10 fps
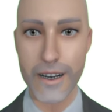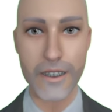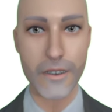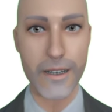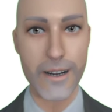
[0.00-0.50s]

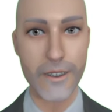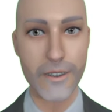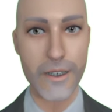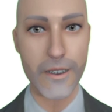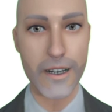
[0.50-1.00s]
past
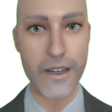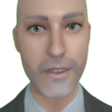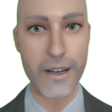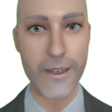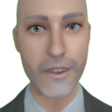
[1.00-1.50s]
Cincinnati,
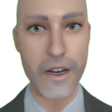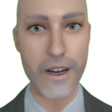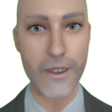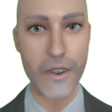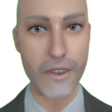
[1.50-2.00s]
past
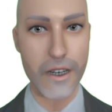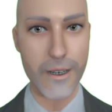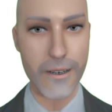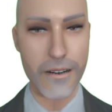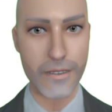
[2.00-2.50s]
Nashville,
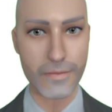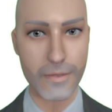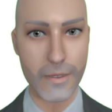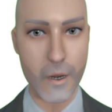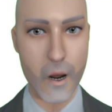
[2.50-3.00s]
Tennessee,
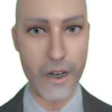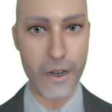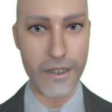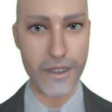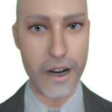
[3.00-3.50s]
all the
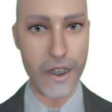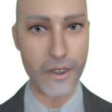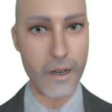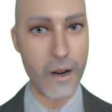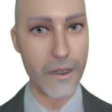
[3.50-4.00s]
way down
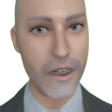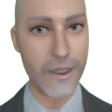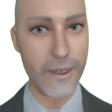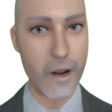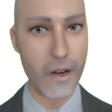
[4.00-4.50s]
to
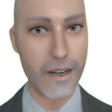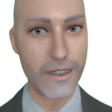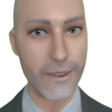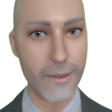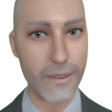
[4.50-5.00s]
Arkansas.
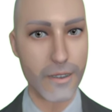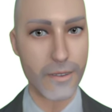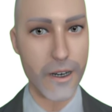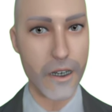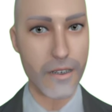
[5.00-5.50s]
That's
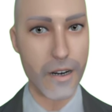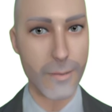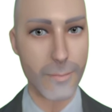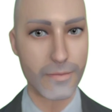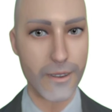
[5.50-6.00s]
basically the
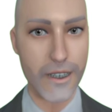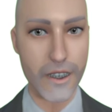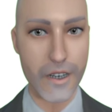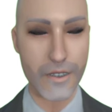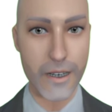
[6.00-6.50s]

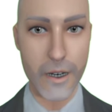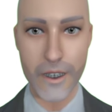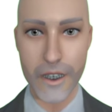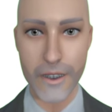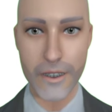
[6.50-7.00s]
extent of how much
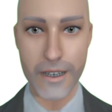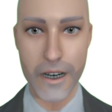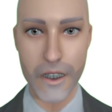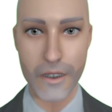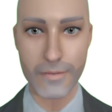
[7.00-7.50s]
land has been
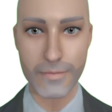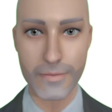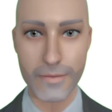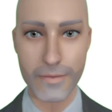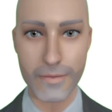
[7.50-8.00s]
taken.
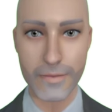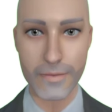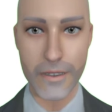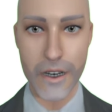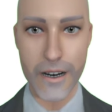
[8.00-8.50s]

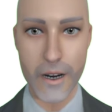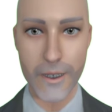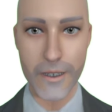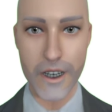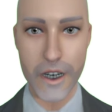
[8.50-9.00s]
In the
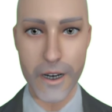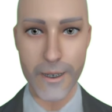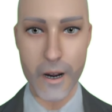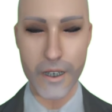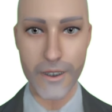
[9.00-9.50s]
illustration I
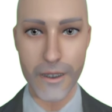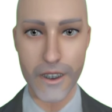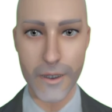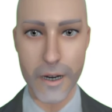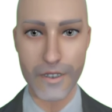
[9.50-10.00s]
saw, it
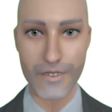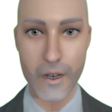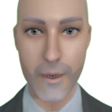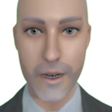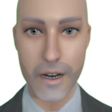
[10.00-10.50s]
stretched from about
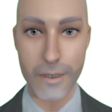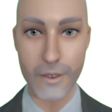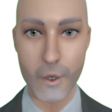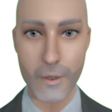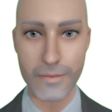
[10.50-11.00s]
Florida up
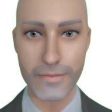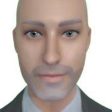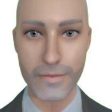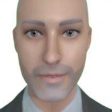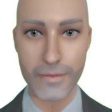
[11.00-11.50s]
to,
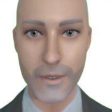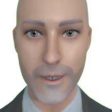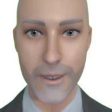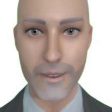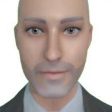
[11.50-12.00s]
I think it
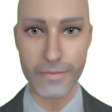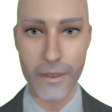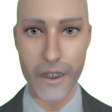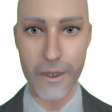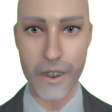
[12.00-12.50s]
was
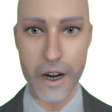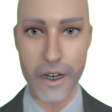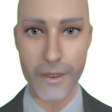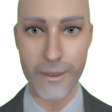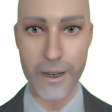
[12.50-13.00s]
North
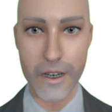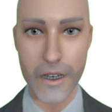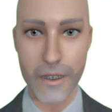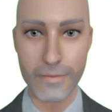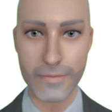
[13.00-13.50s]
Carolina or South
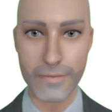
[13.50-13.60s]
Carolina.